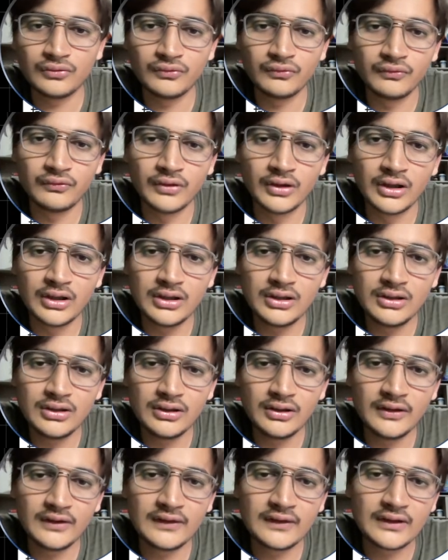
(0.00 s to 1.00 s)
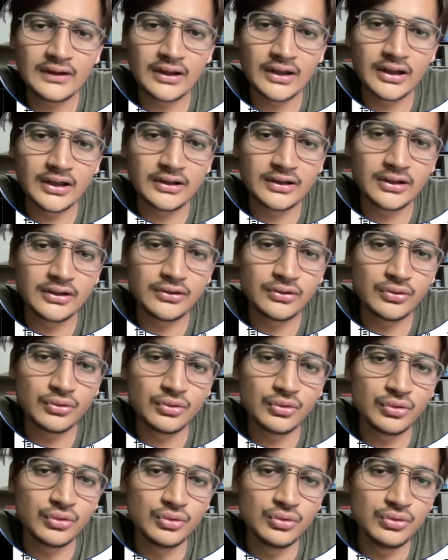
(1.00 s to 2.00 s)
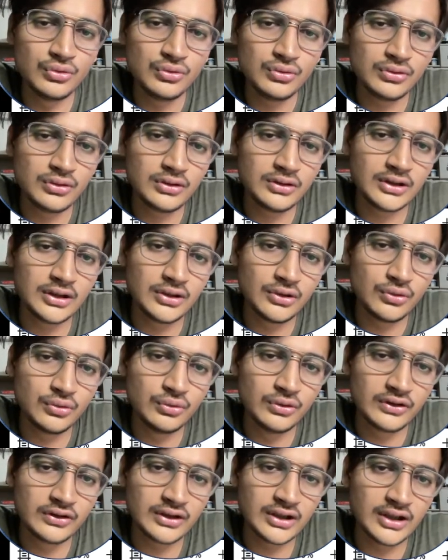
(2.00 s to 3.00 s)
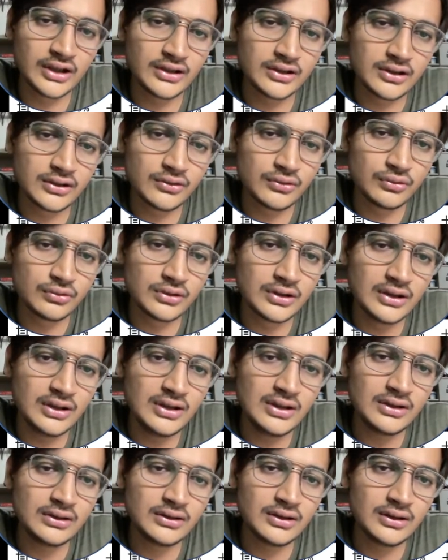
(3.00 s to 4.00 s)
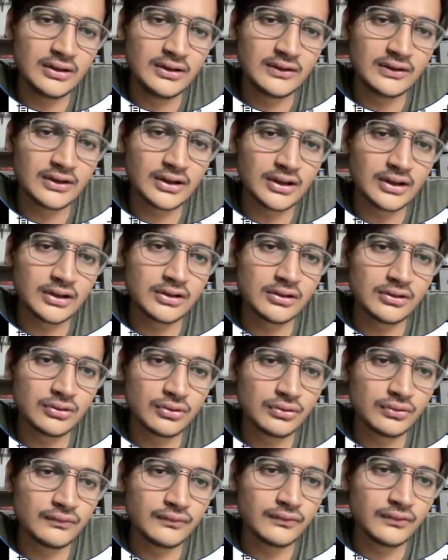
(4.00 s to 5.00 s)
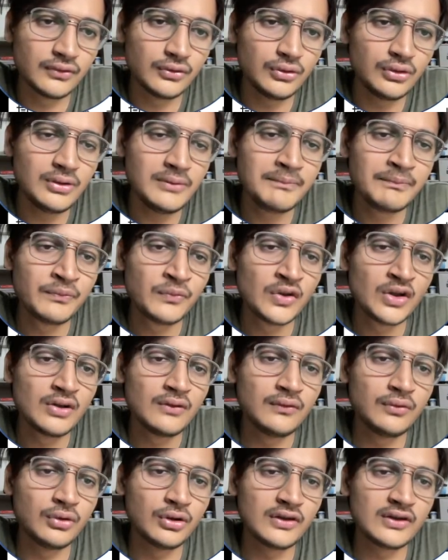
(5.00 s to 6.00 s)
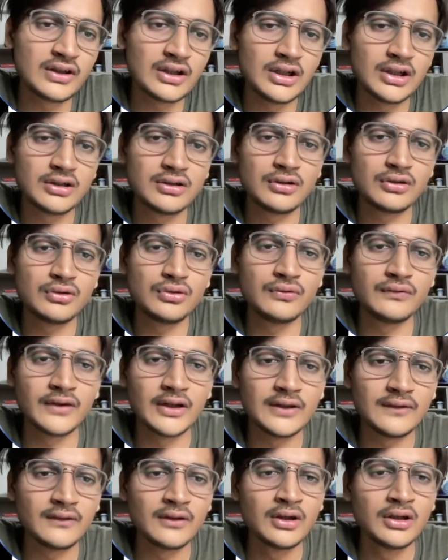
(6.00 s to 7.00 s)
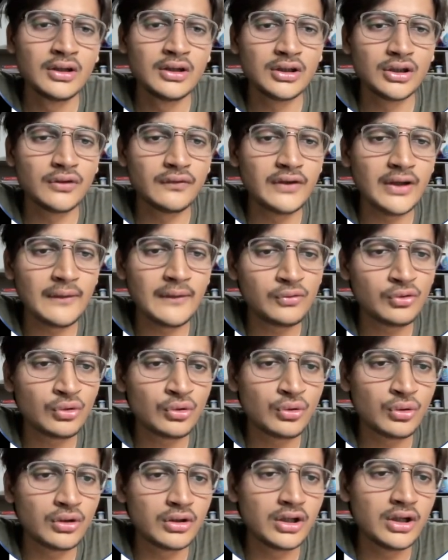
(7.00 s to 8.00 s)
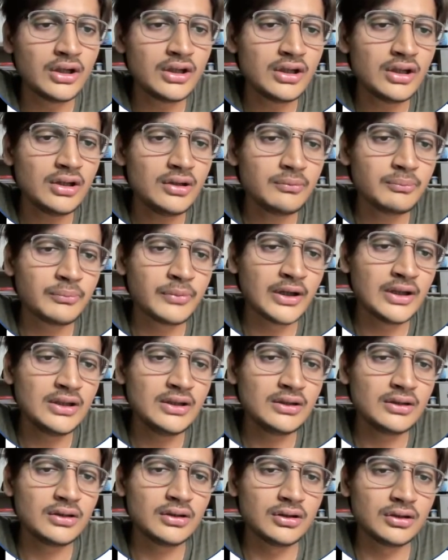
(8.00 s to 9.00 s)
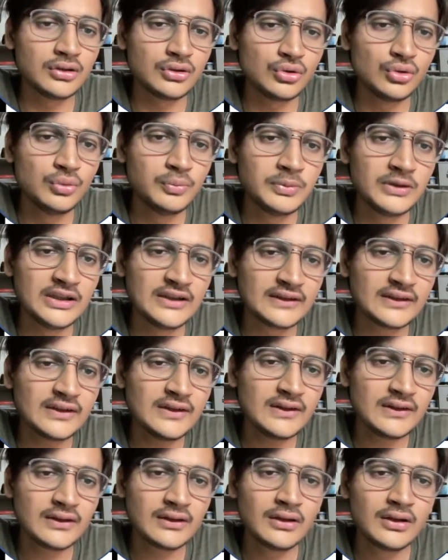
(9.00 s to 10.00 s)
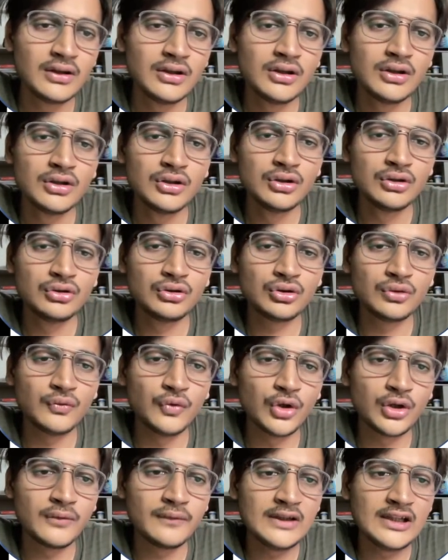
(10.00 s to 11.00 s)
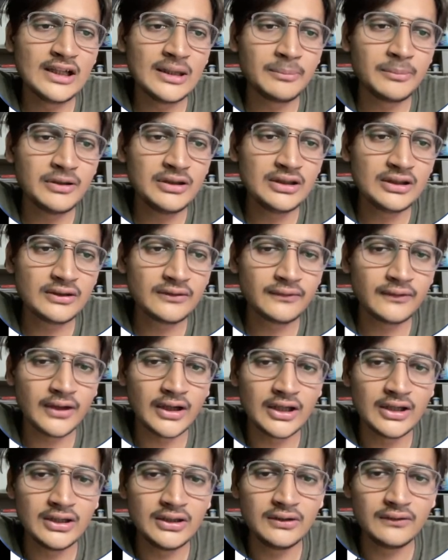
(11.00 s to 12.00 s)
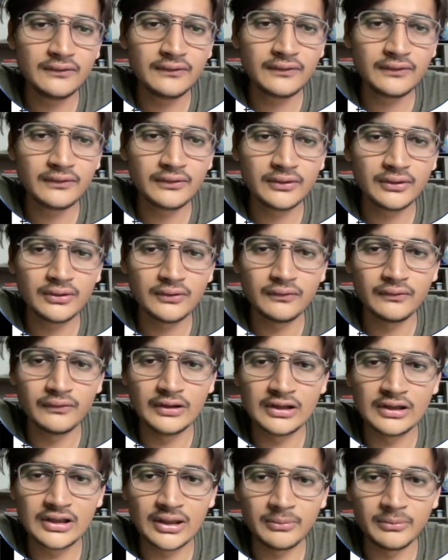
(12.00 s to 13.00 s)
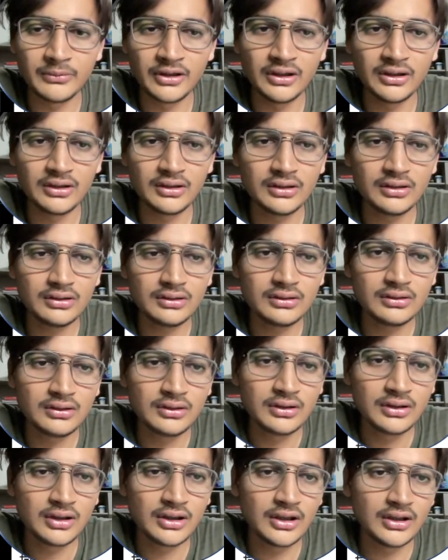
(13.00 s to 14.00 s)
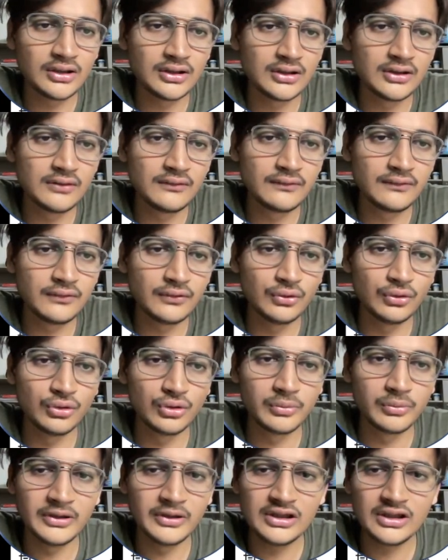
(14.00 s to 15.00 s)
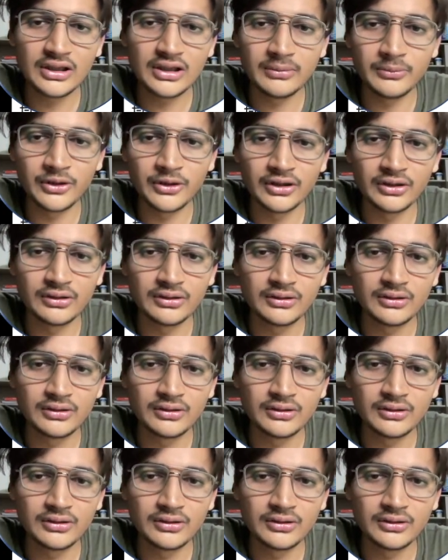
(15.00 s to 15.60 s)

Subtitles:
1 is connected to 2, then 2 is connected to 3, and 3 is connected to 4, 4 is connected to 5. Now we have to rotate it by two places. So what will happen is 5 will come here, and then 4 will come here.